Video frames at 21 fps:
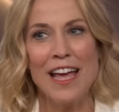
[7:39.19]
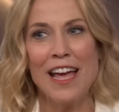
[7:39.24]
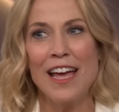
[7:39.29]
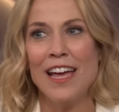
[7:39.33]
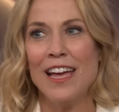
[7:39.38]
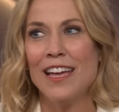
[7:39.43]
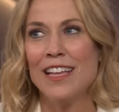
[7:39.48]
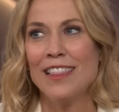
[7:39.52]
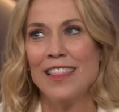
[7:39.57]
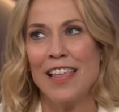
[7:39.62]

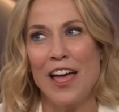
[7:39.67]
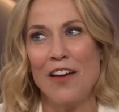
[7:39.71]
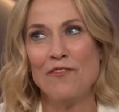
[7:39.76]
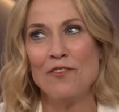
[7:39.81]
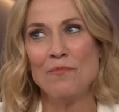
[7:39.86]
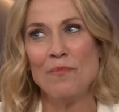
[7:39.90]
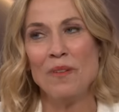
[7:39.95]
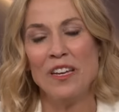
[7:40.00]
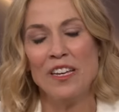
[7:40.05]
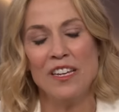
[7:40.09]
I laugh
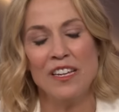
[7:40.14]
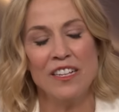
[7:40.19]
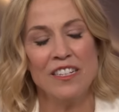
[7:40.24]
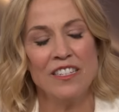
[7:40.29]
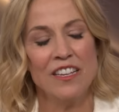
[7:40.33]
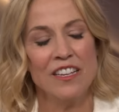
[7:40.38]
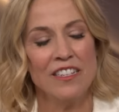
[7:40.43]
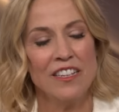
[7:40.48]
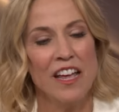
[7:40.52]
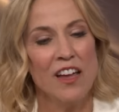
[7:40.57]
with my
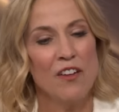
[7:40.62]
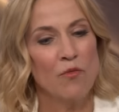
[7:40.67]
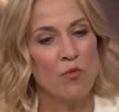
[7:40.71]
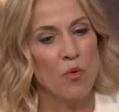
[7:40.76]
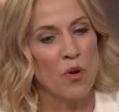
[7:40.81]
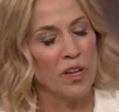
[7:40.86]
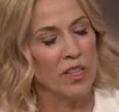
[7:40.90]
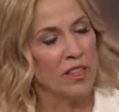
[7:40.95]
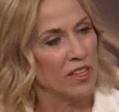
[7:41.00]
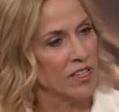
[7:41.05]
kids because I have
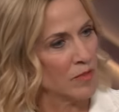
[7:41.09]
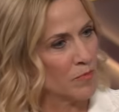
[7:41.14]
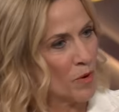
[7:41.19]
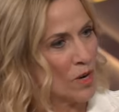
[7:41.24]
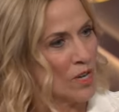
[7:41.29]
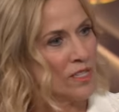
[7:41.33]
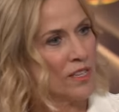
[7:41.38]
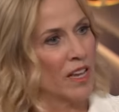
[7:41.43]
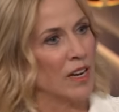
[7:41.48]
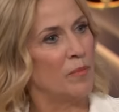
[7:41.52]
one that
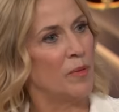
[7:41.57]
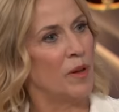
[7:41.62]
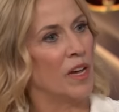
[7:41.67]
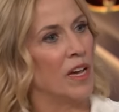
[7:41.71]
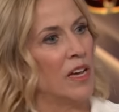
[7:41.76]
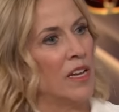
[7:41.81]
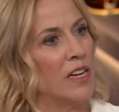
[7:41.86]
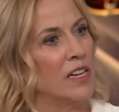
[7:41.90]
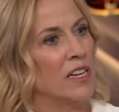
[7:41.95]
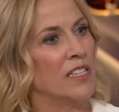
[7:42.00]
springs out of
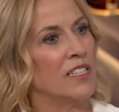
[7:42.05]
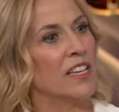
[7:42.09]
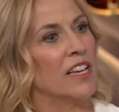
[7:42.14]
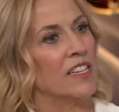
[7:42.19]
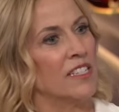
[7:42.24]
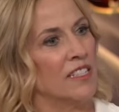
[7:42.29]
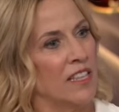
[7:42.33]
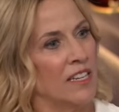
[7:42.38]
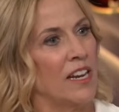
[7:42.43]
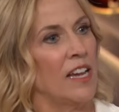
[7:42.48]
bed and it's
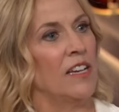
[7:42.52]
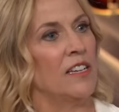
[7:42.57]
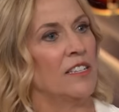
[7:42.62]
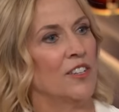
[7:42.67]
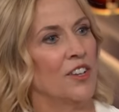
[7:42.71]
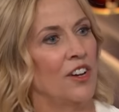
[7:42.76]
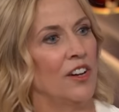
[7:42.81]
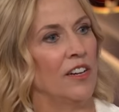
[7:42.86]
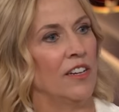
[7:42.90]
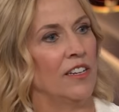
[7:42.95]
like the day
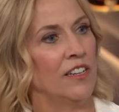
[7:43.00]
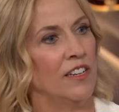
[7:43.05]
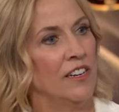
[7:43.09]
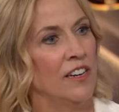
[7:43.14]
is on.